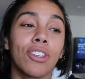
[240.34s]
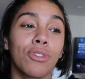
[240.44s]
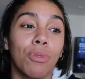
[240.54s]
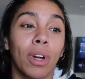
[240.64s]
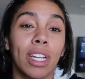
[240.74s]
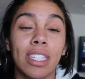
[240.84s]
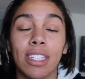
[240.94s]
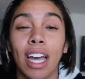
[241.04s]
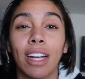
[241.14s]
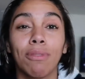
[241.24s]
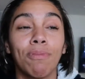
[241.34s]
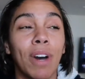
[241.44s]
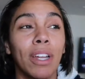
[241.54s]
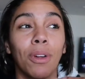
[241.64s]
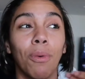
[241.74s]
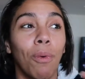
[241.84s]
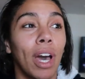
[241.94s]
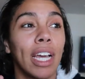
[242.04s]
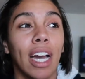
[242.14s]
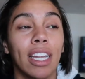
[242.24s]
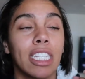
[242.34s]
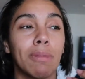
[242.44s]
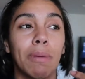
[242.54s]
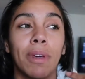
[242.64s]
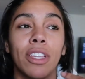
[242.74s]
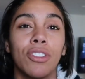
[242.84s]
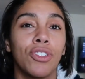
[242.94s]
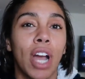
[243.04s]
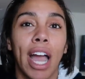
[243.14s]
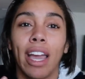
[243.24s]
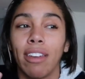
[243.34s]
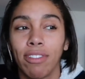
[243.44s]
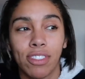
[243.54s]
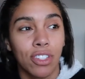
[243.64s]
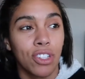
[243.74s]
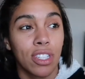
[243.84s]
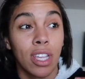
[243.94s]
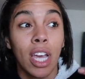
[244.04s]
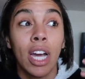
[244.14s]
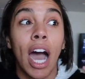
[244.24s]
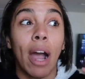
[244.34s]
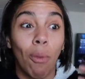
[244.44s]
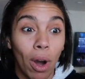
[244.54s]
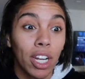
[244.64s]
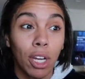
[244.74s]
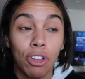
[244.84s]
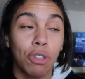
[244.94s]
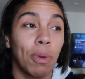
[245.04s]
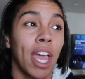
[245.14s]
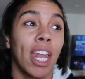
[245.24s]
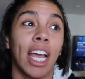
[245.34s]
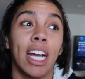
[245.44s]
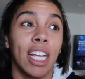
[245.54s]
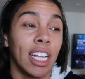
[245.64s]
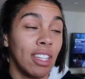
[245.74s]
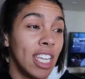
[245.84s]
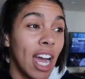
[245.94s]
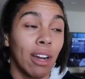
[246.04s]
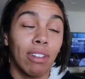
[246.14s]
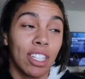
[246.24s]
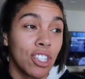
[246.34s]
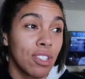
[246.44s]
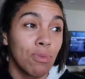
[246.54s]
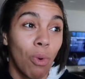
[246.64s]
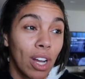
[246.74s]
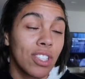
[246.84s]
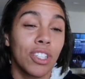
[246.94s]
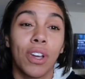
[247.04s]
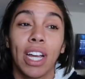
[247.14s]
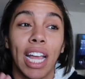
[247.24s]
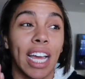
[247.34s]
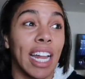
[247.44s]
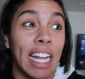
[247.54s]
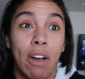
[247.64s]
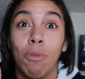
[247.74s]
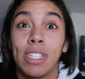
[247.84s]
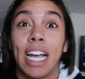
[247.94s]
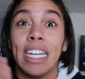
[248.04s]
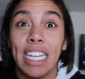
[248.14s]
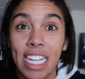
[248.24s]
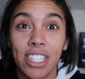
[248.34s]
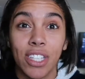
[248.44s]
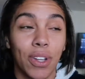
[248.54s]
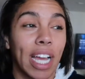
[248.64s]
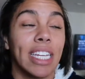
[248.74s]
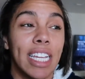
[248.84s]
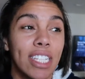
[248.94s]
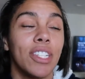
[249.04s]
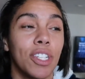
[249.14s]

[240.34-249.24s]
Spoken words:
just wanting to, I don't know what got into me, but this drive to just, I want to go to Japan. Like I just want to, and I almost like I need to do it. I need